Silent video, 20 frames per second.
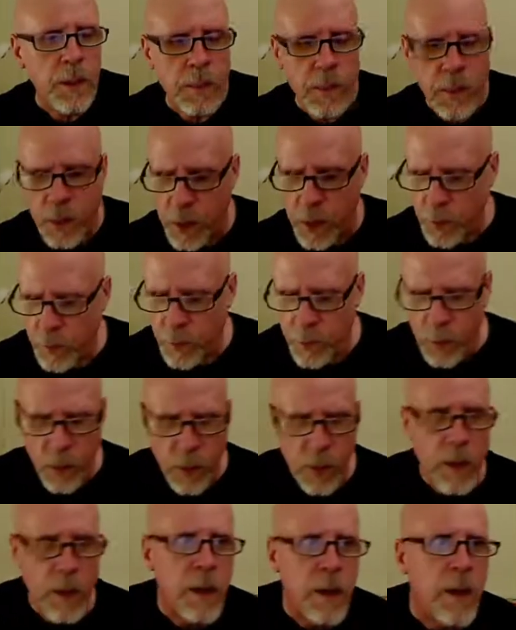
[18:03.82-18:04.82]
thing
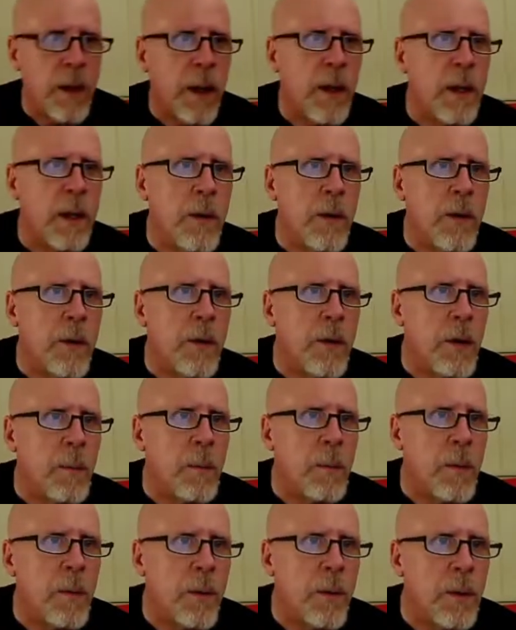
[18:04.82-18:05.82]
for that other
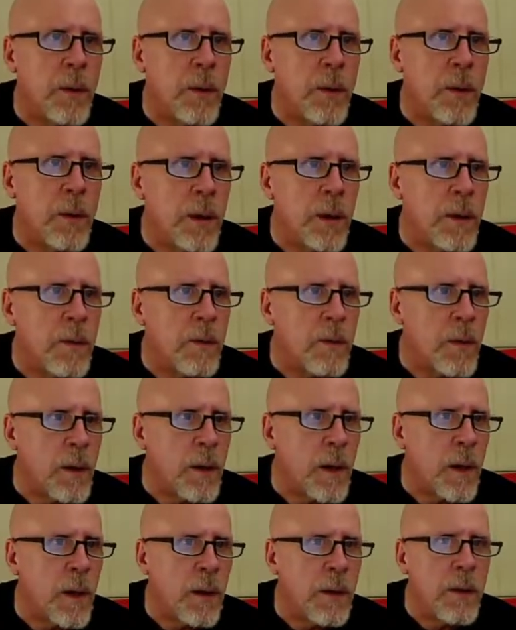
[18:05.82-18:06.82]
number, which I've
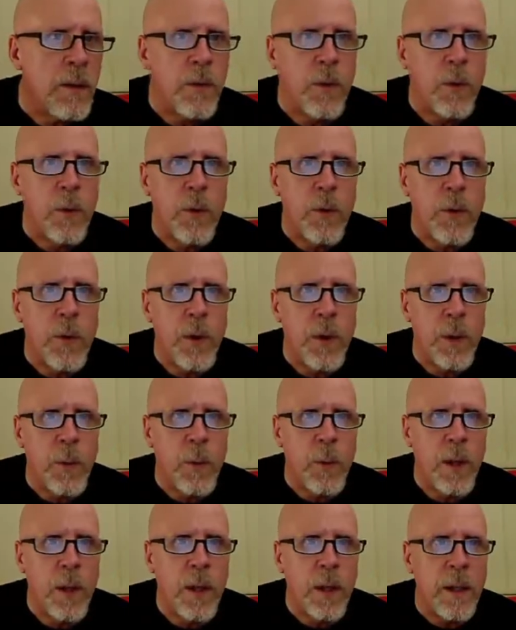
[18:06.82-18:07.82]
forgotten,
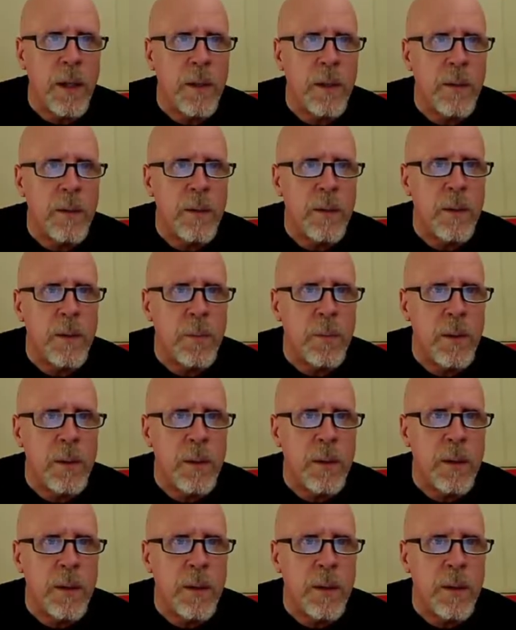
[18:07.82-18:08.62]
231, whoops.